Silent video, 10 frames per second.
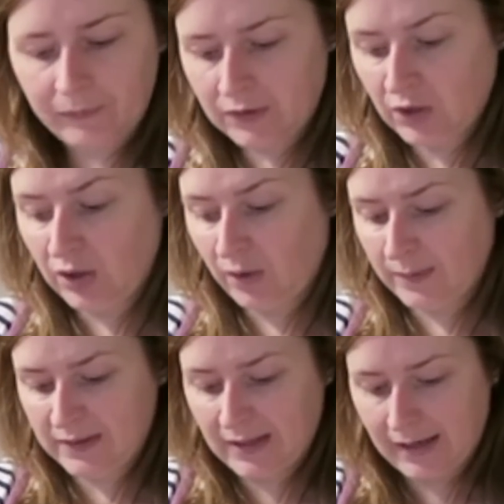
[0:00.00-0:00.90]
so you know
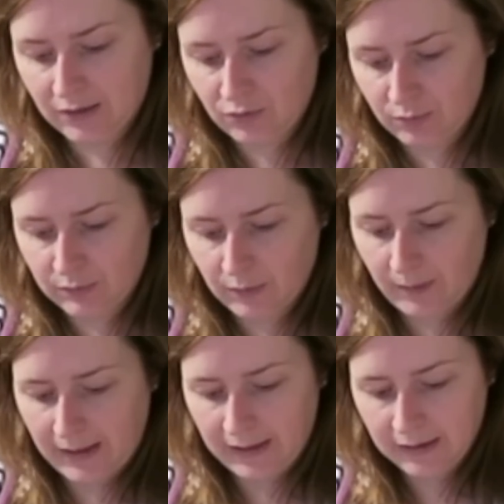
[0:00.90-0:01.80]
it's an actual
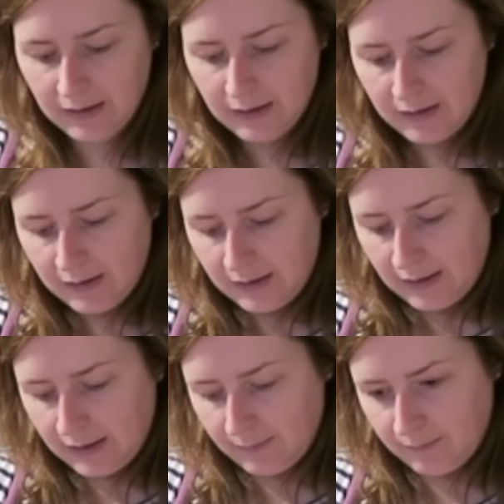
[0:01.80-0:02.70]
square
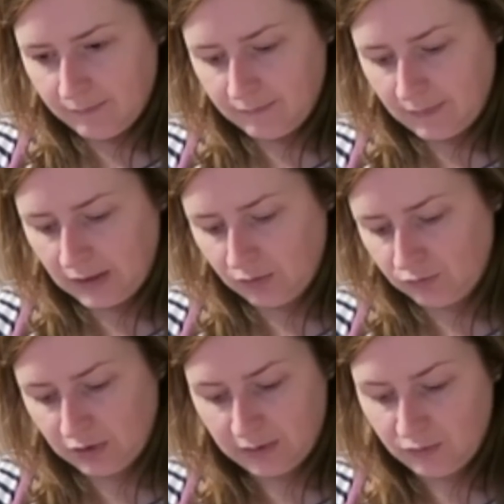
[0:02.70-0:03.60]
and not
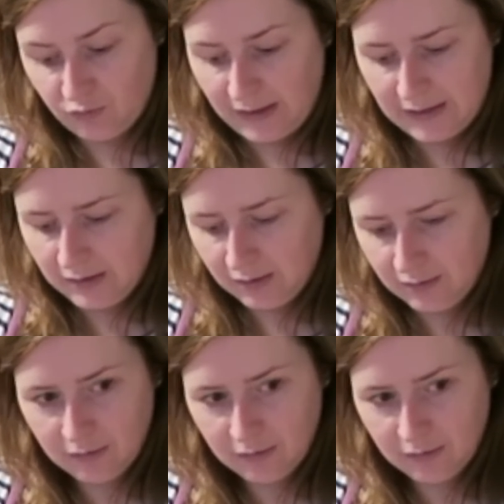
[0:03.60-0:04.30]
just straight.